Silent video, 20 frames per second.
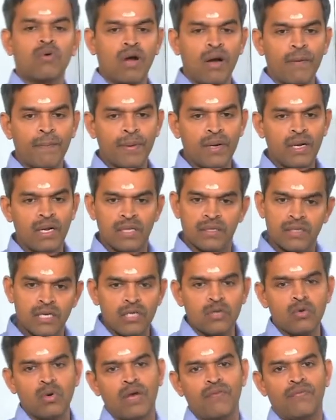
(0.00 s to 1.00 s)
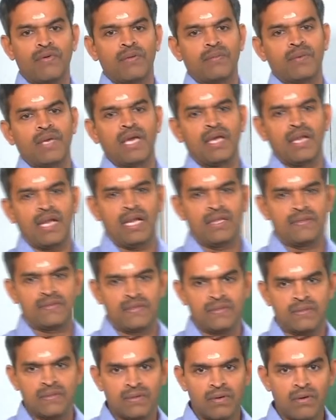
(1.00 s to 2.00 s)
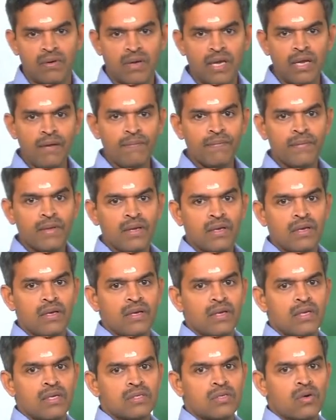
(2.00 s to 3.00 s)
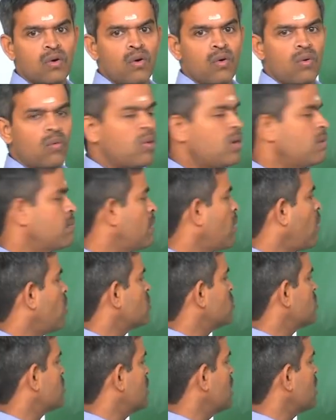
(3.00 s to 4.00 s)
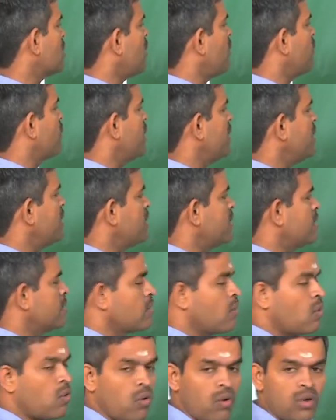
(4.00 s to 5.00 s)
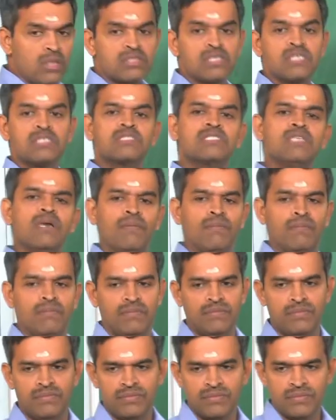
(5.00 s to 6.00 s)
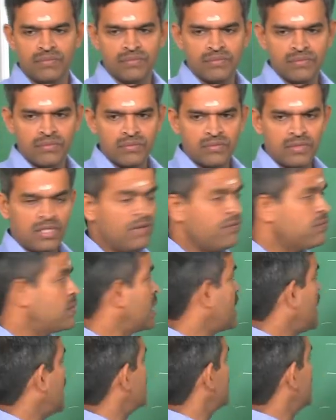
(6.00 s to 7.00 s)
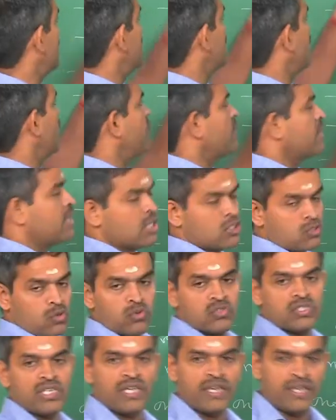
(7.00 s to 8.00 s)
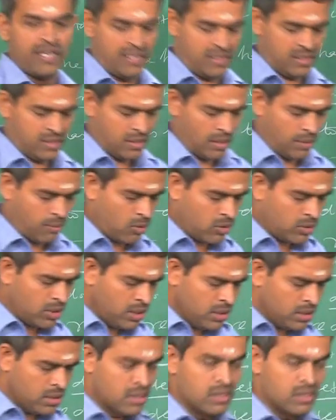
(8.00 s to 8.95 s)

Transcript: component and then do FMEA analysis. Okay? So, one may also think of redesigning the whole system if the cascading effect is so serious about the